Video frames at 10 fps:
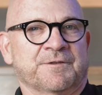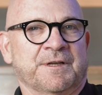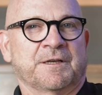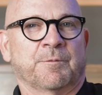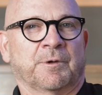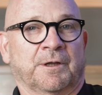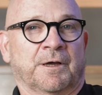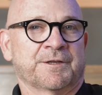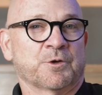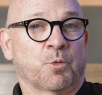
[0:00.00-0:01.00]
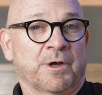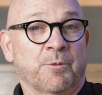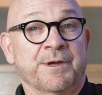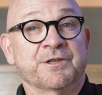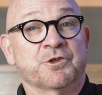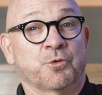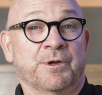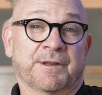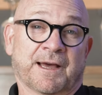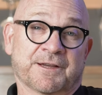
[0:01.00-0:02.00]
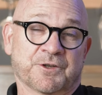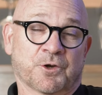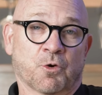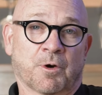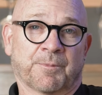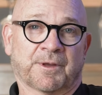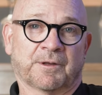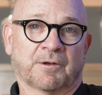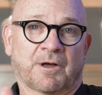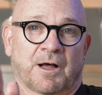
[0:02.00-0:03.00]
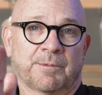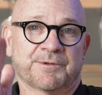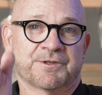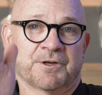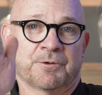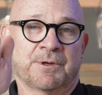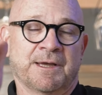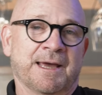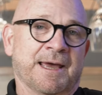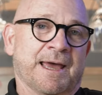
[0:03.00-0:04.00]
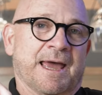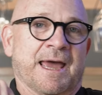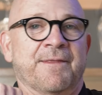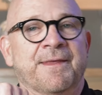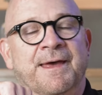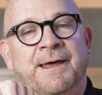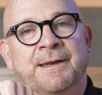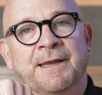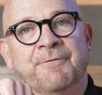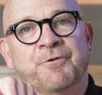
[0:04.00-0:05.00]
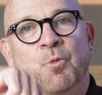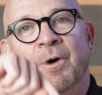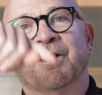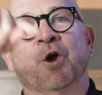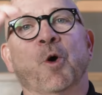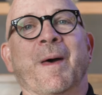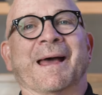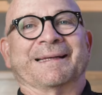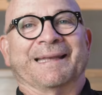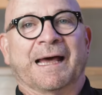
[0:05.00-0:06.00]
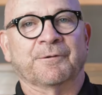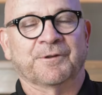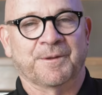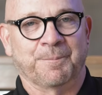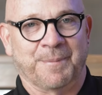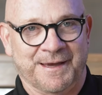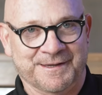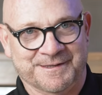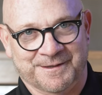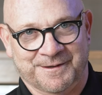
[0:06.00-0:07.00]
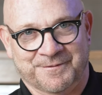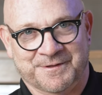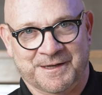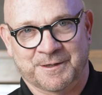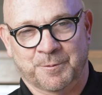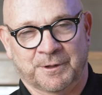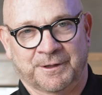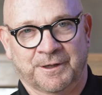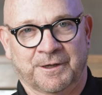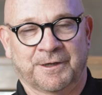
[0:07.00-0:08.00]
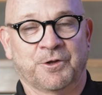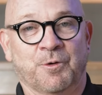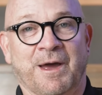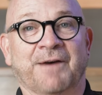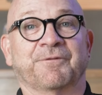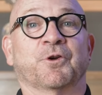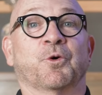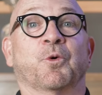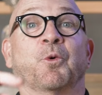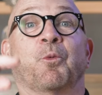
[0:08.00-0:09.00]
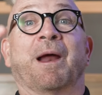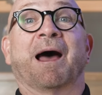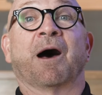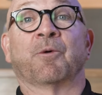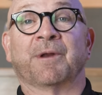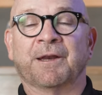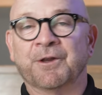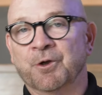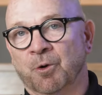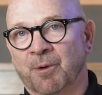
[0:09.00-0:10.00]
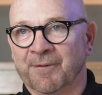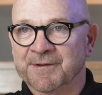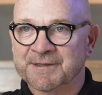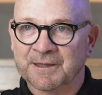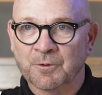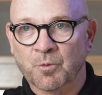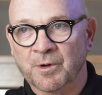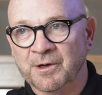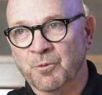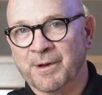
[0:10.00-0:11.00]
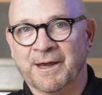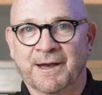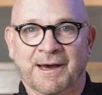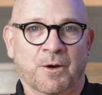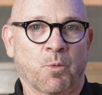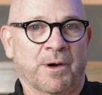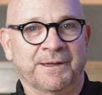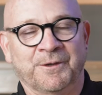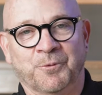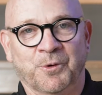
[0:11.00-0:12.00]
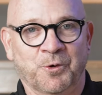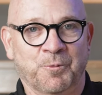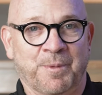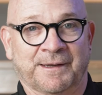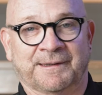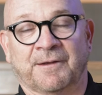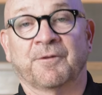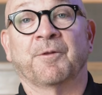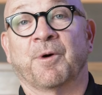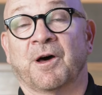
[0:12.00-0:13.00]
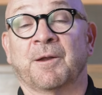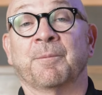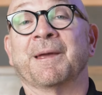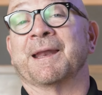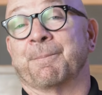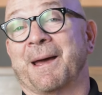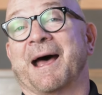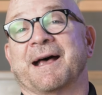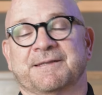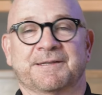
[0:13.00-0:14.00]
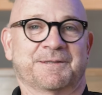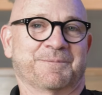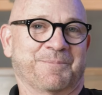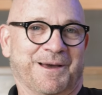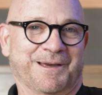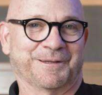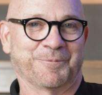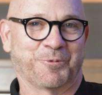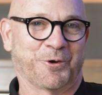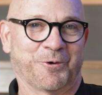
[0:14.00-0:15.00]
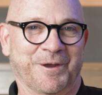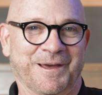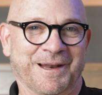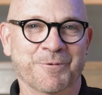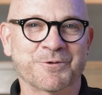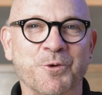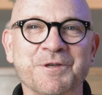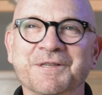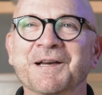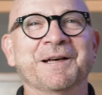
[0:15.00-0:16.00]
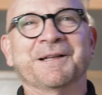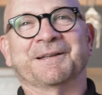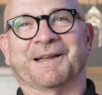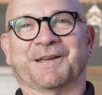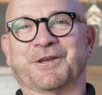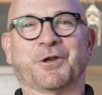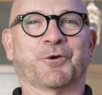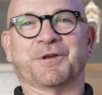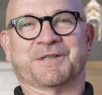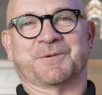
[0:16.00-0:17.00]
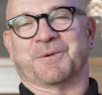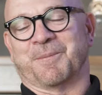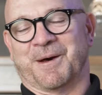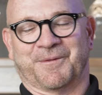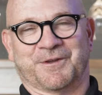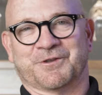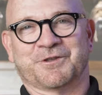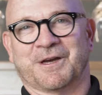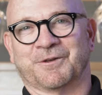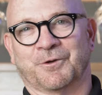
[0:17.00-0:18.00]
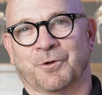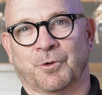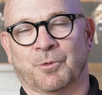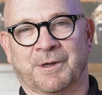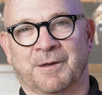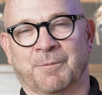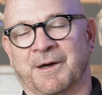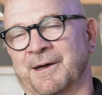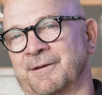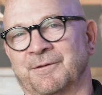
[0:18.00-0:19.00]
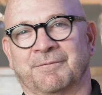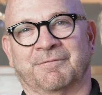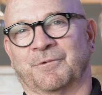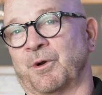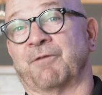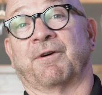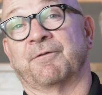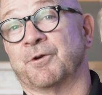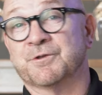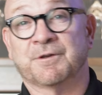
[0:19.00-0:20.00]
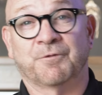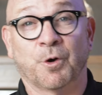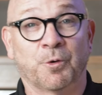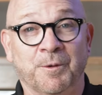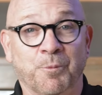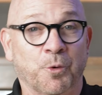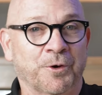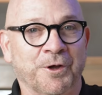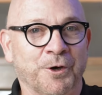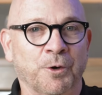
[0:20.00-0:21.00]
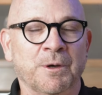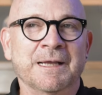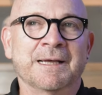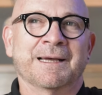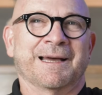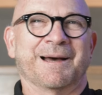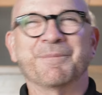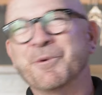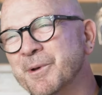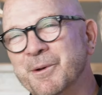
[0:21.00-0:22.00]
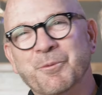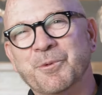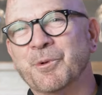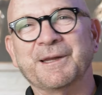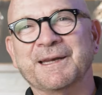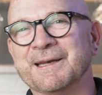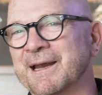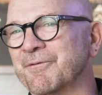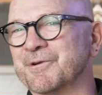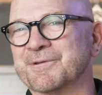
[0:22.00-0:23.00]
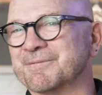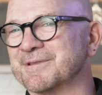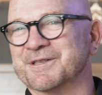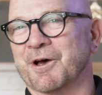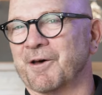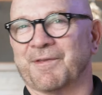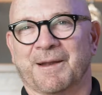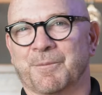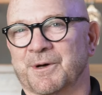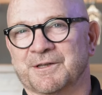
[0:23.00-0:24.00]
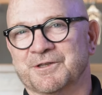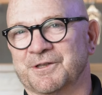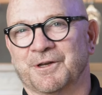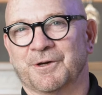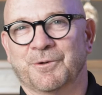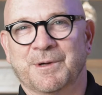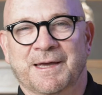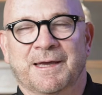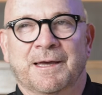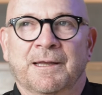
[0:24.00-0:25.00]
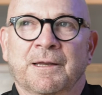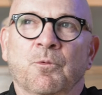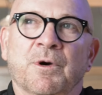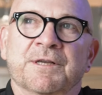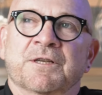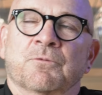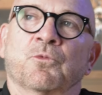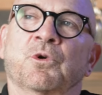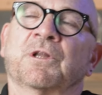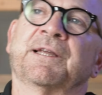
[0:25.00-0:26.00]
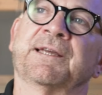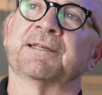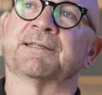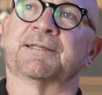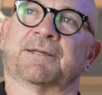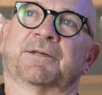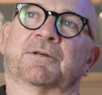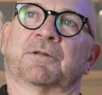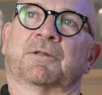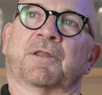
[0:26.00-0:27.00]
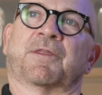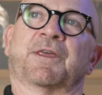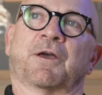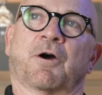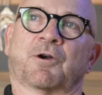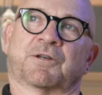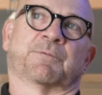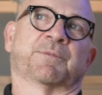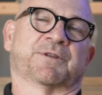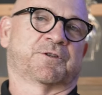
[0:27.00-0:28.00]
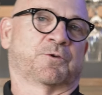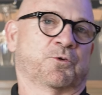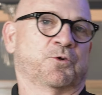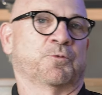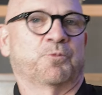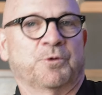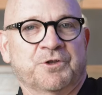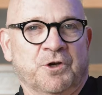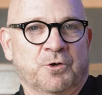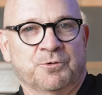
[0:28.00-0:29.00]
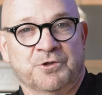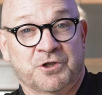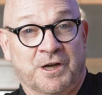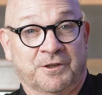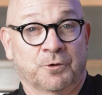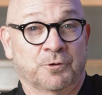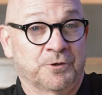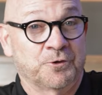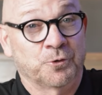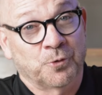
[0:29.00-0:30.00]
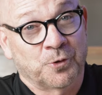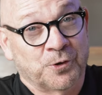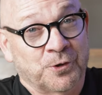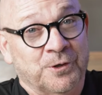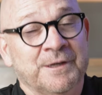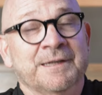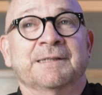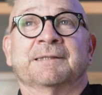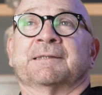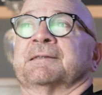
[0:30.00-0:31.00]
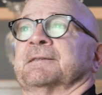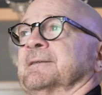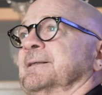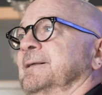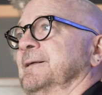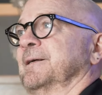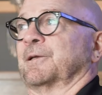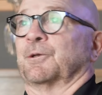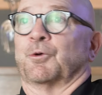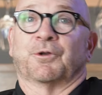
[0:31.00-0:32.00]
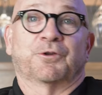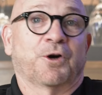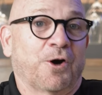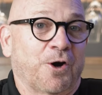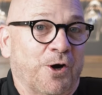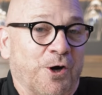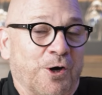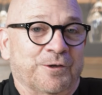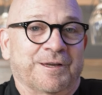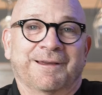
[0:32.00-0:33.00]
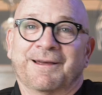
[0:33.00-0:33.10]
of Saint-Emilion, it's a one-way street as you go up a little cobblestone. And then if you want to go back down to the base of Saint-Emilion, you have to go around, and you go around this little one-way kind of windy road back down to the bottom, and it passes by Le Prieuré. And I was always like curious about this chateau in my 25 years of going to Bordeaux. But we really never saw it that much, you know? And it wasn't really until the Artemis Group, which owns Chateau Latour, Clos de Tarte,